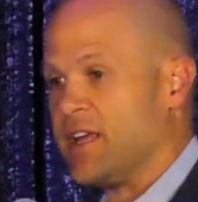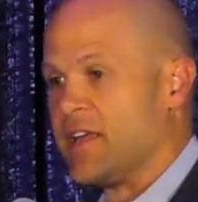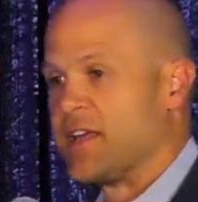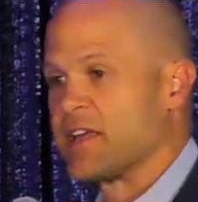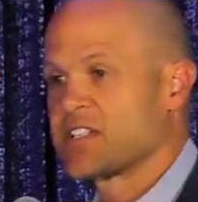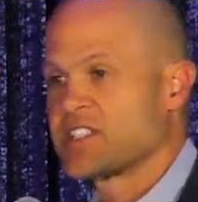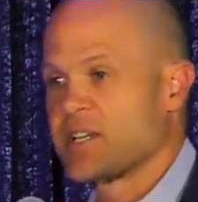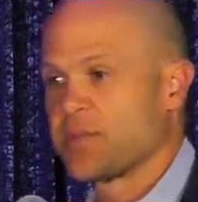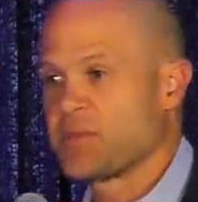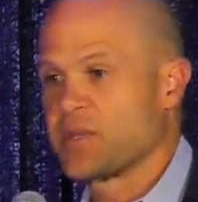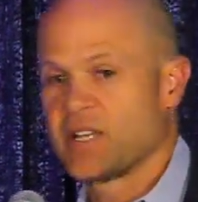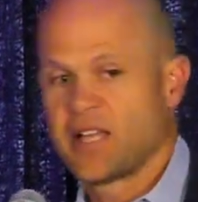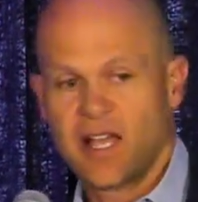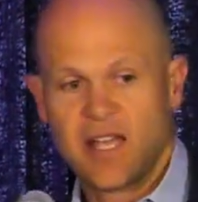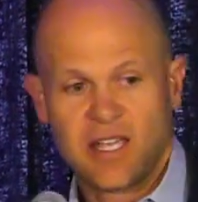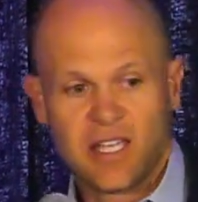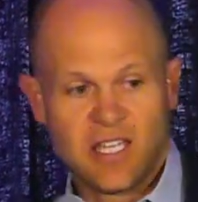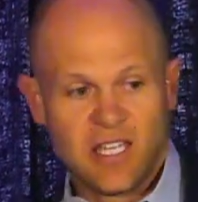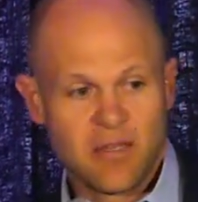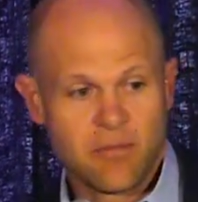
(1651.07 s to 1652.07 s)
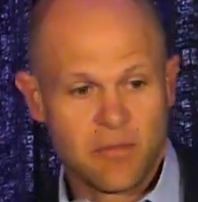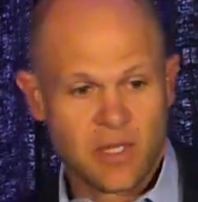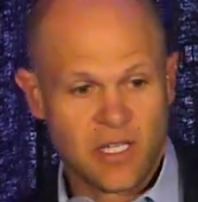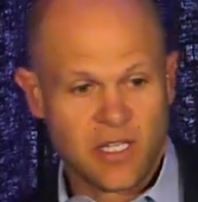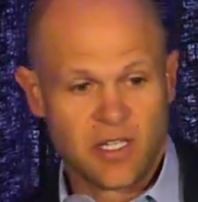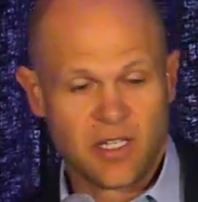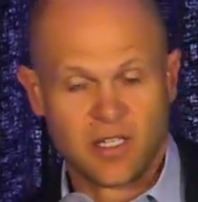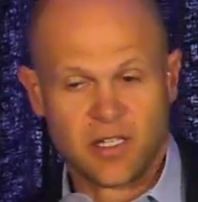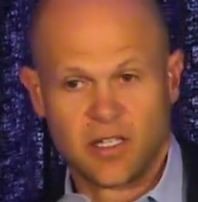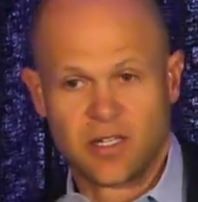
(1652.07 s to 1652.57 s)
except the guy hit
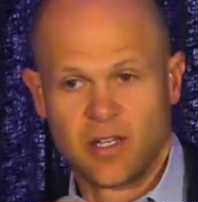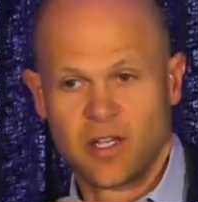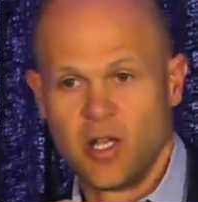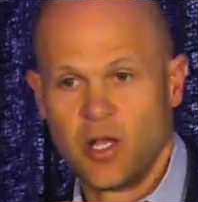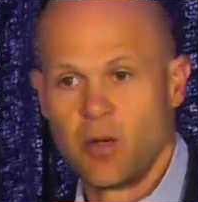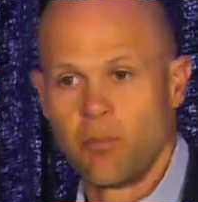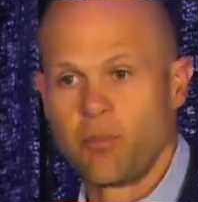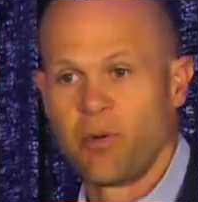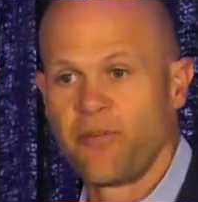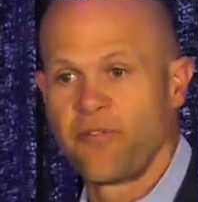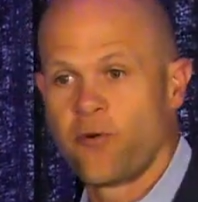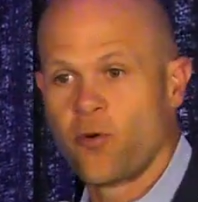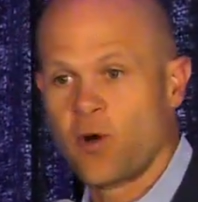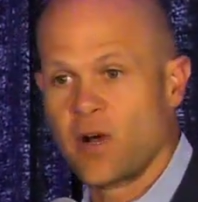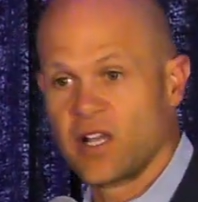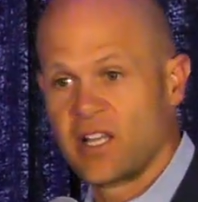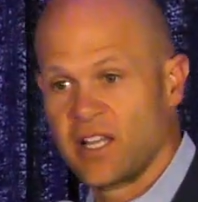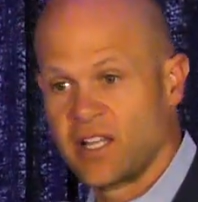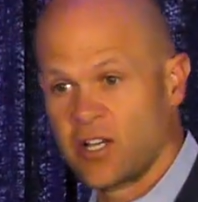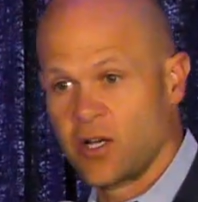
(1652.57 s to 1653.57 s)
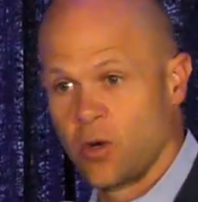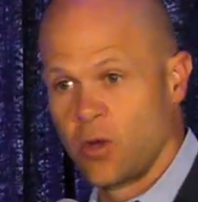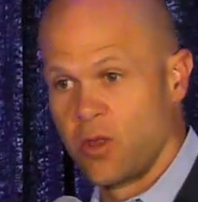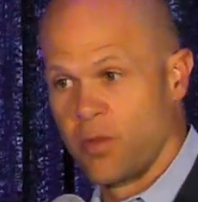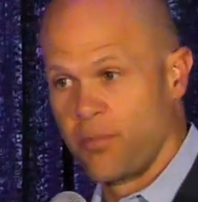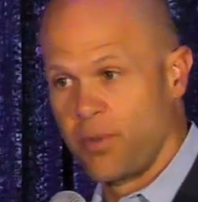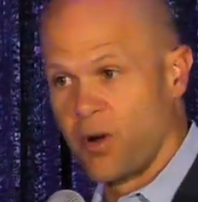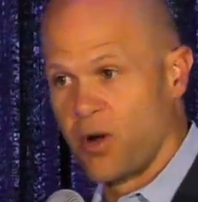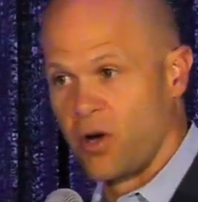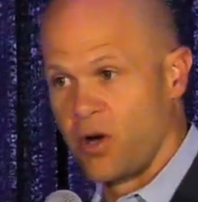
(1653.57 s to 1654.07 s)
me before I let go of the
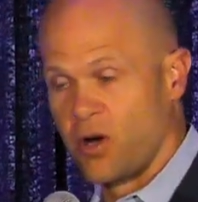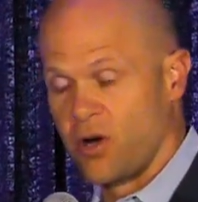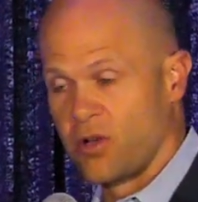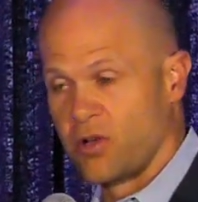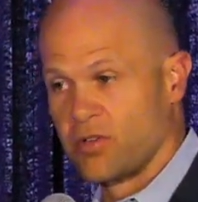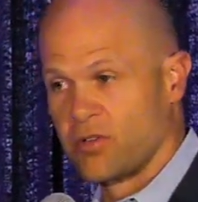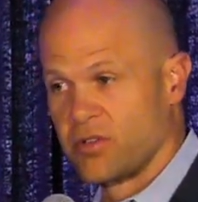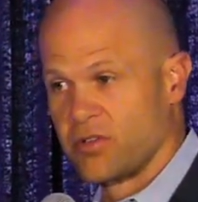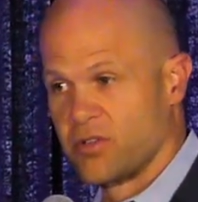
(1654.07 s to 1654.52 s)
ball.